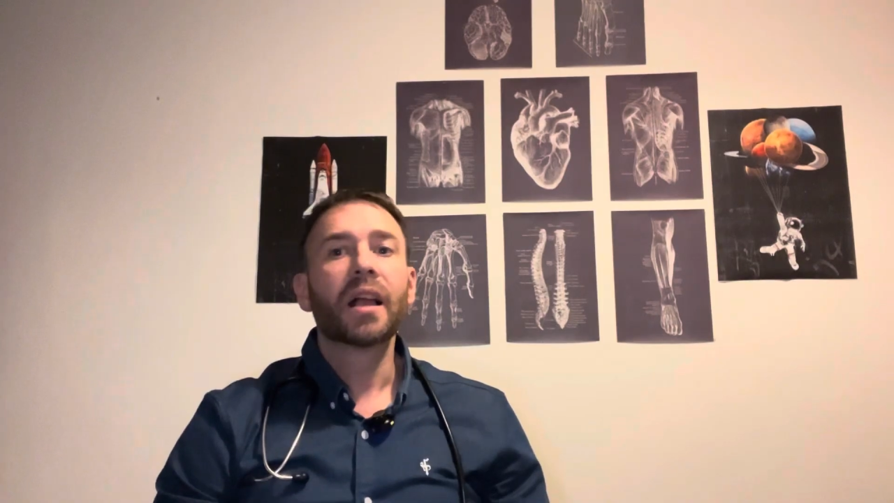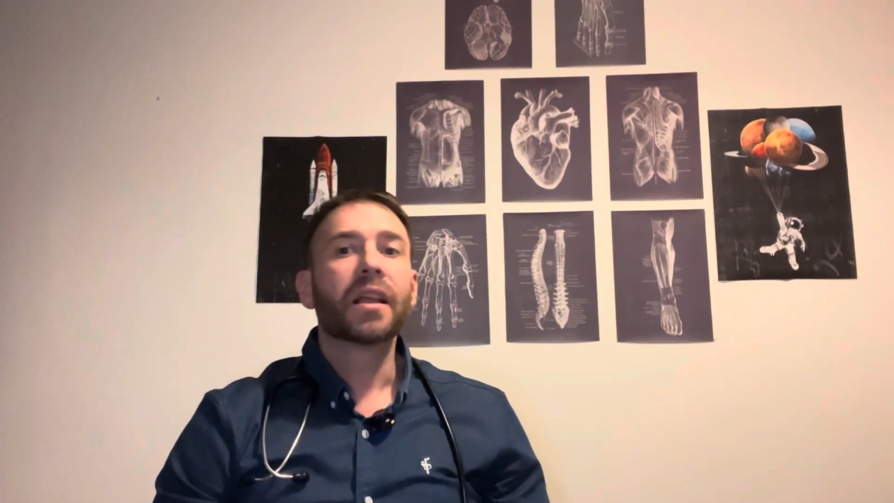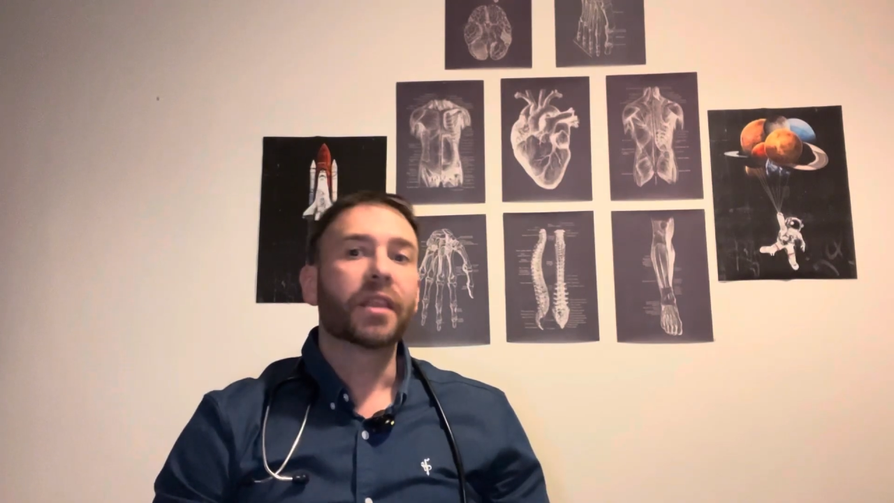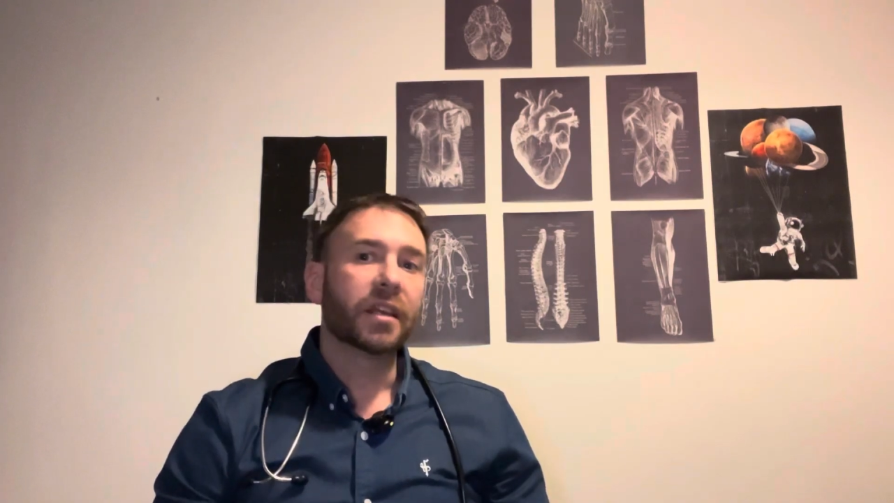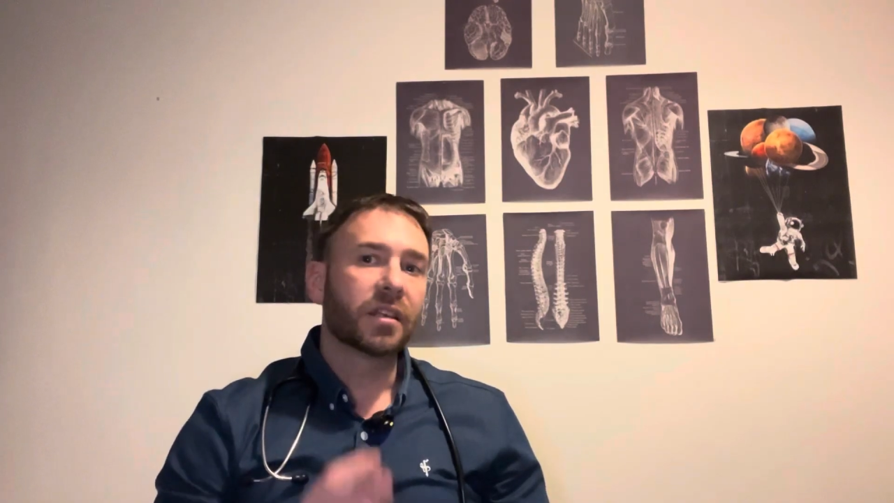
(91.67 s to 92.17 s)

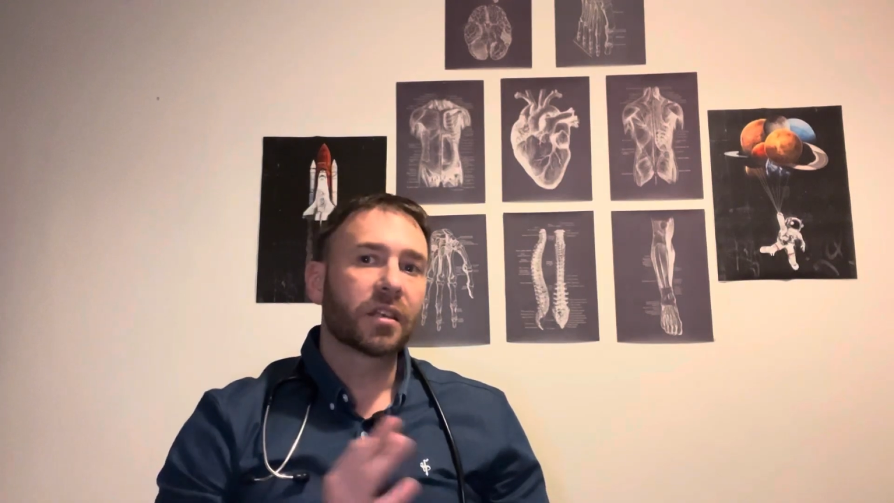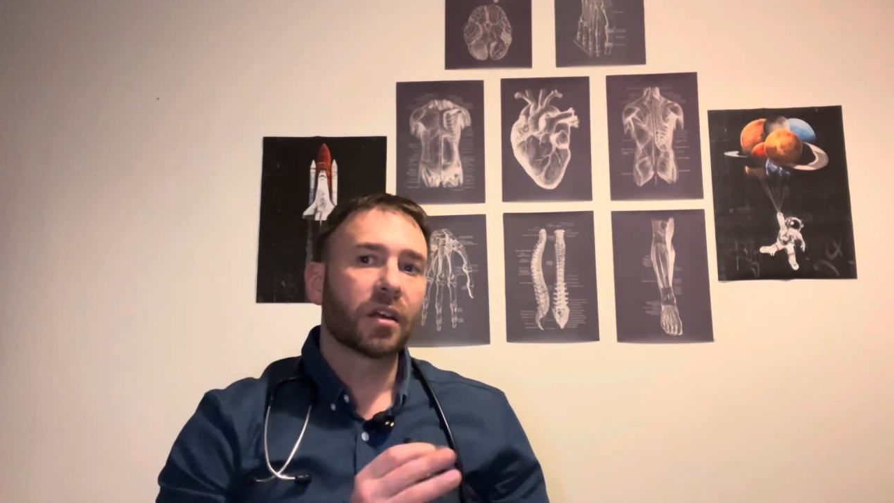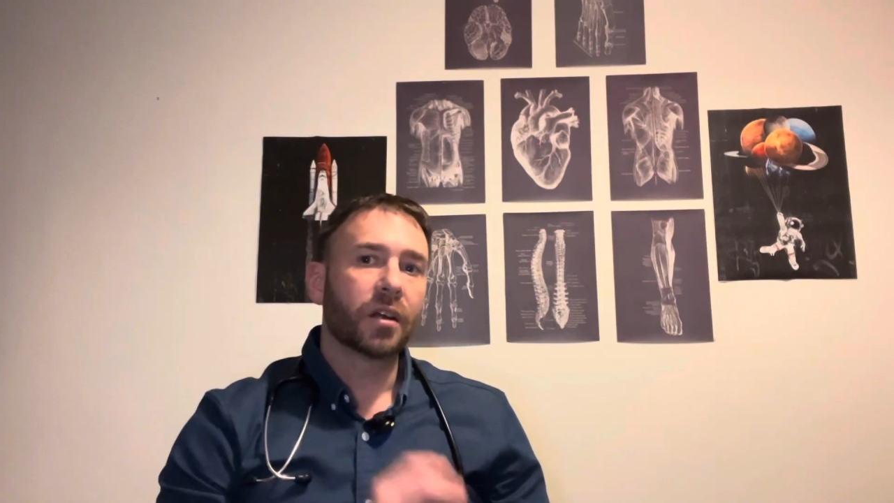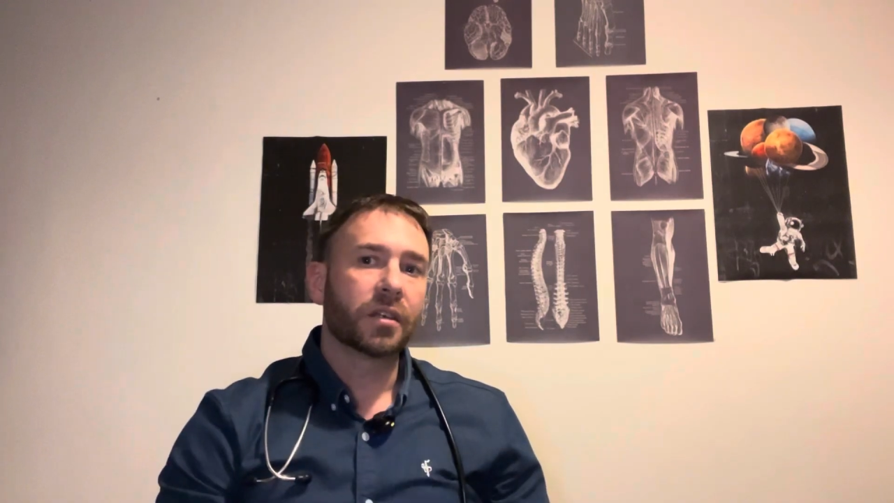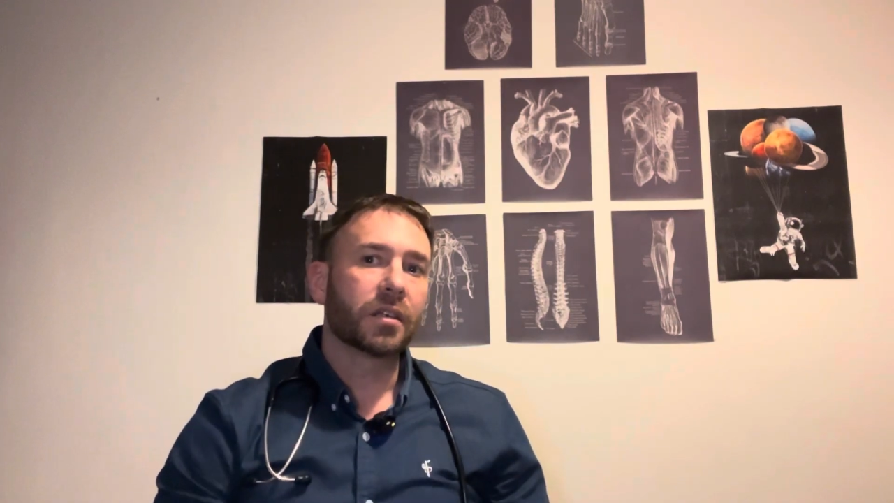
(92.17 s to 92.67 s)
These are the
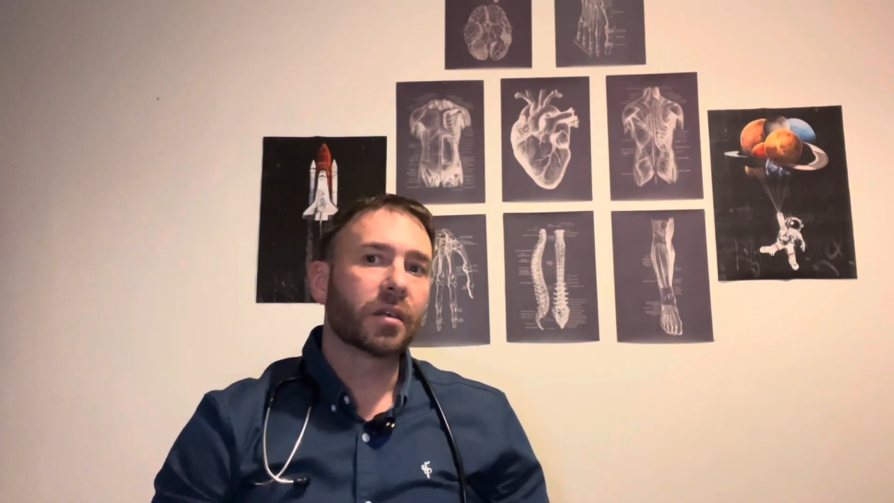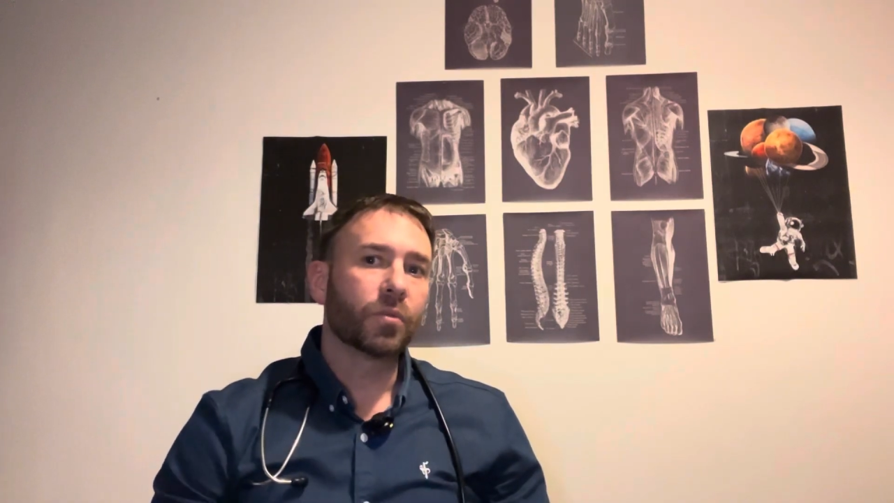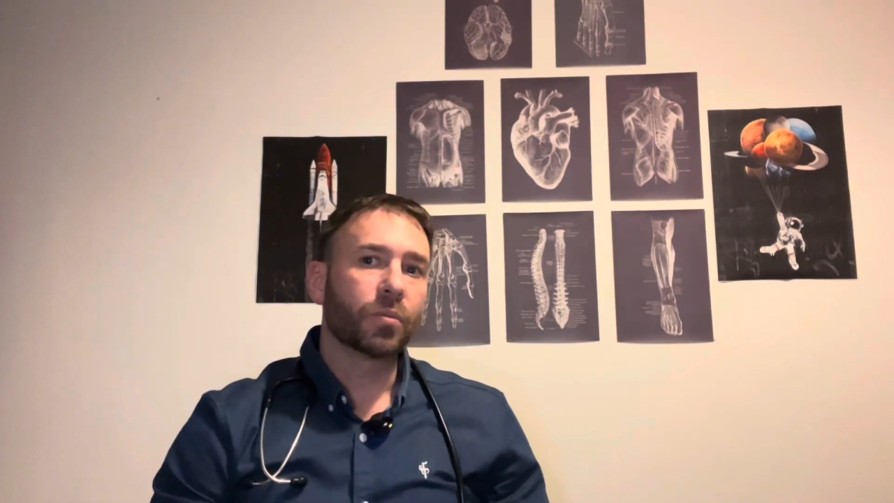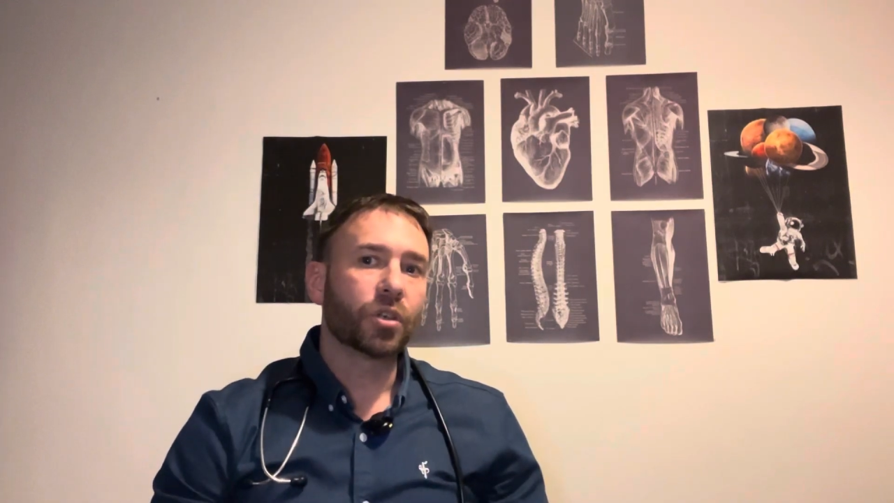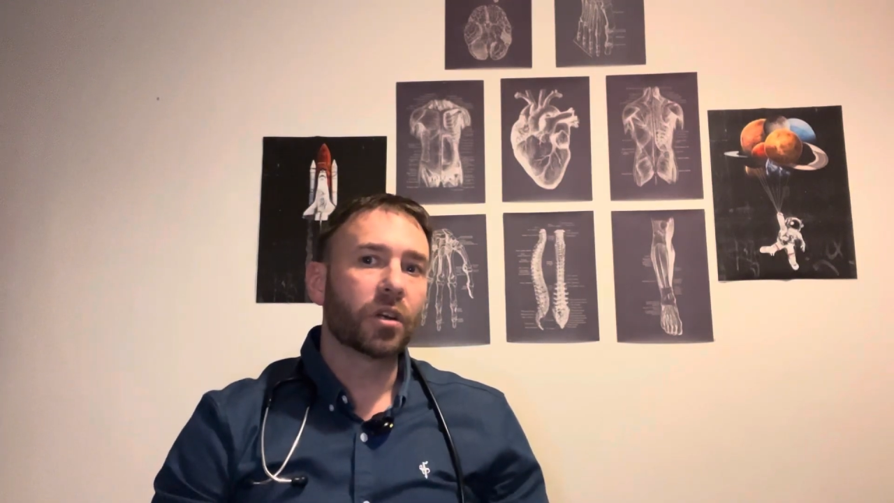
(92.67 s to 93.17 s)
signs and
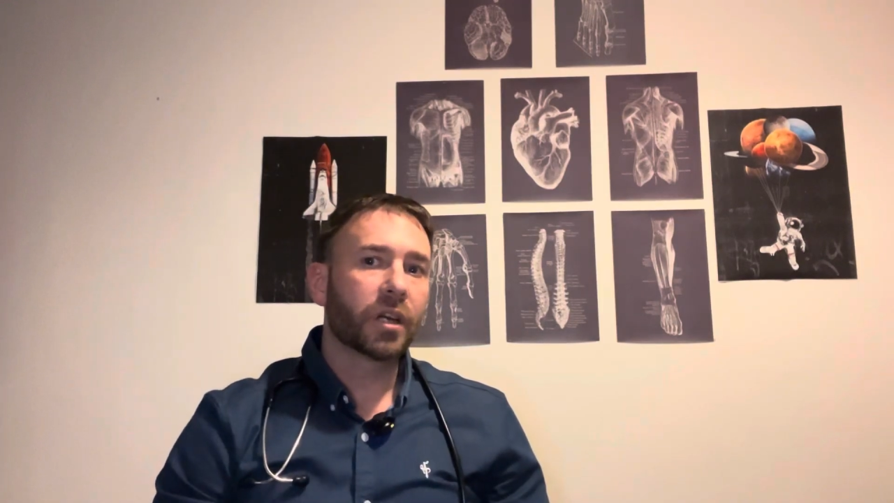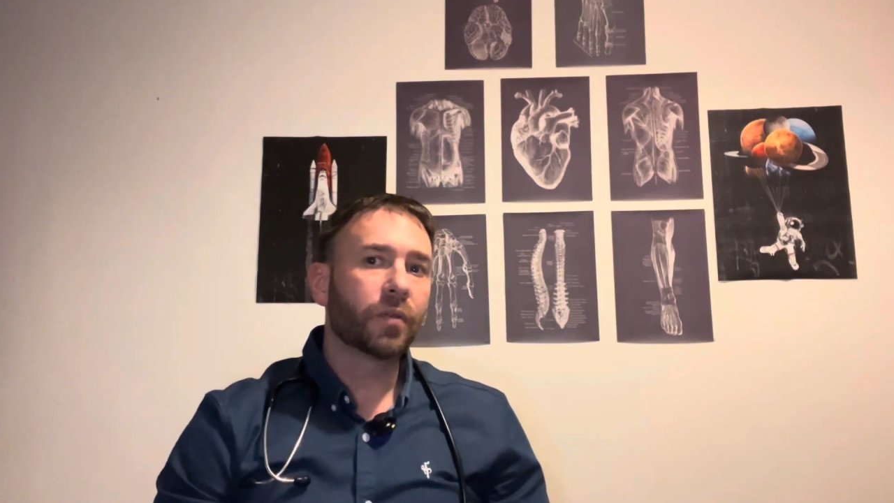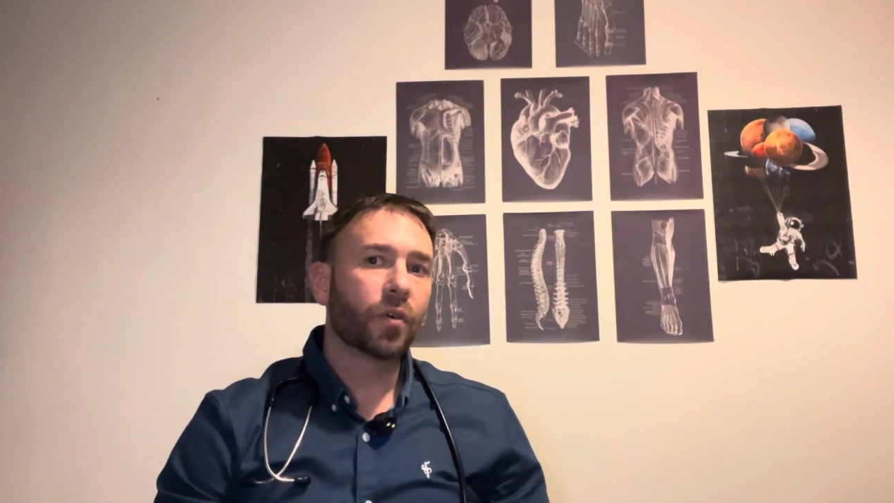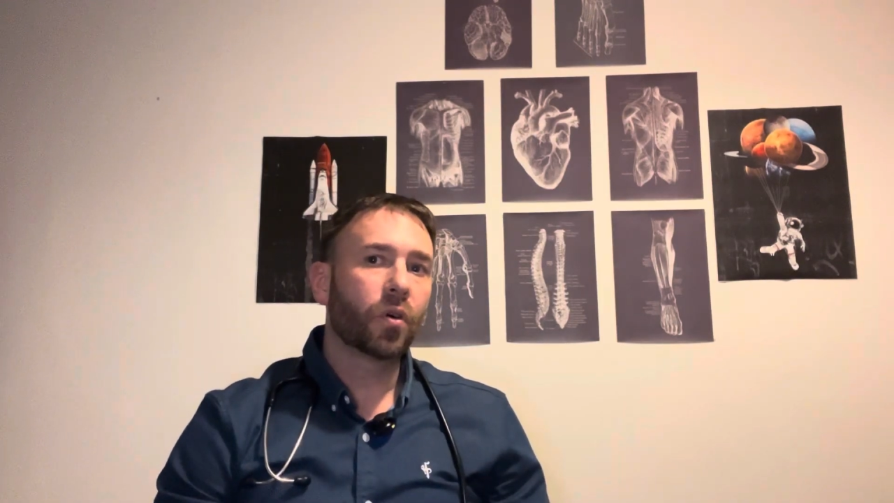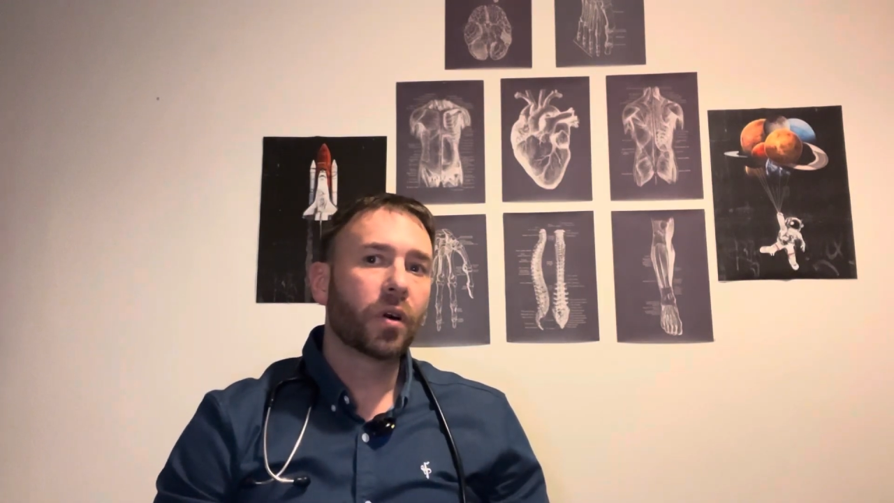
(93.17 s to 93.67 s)
symptoms you're looking
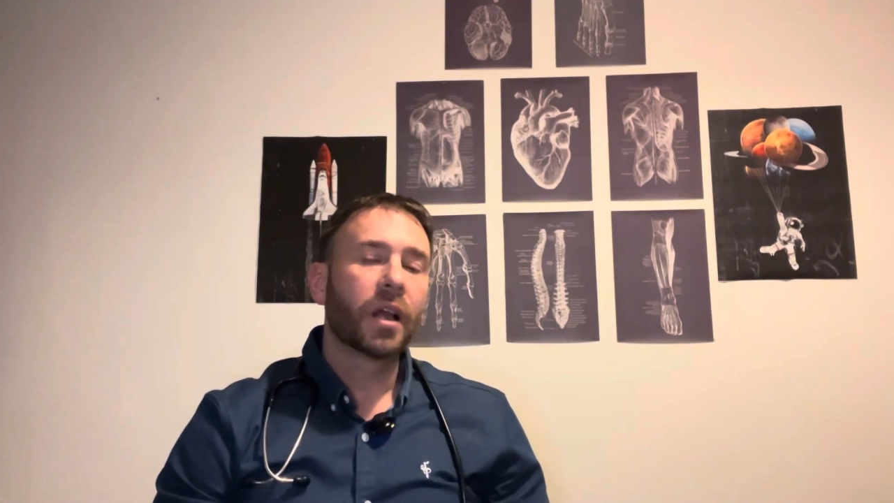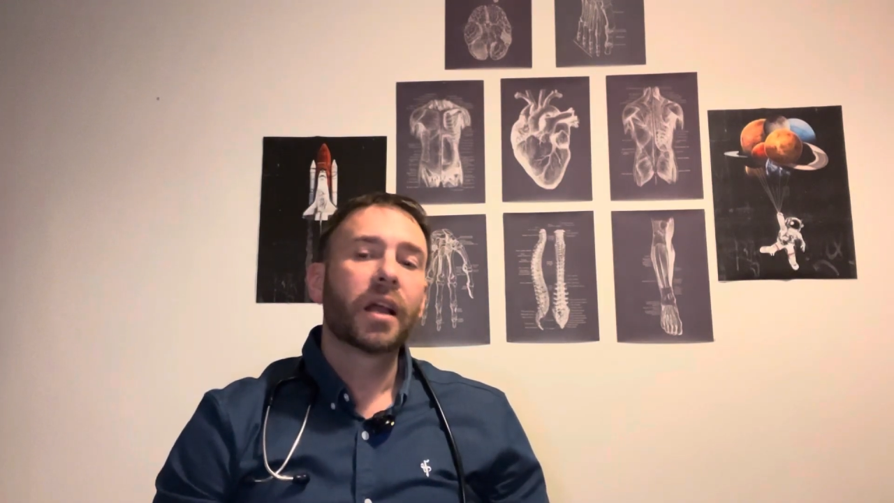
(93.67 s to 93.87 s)
for.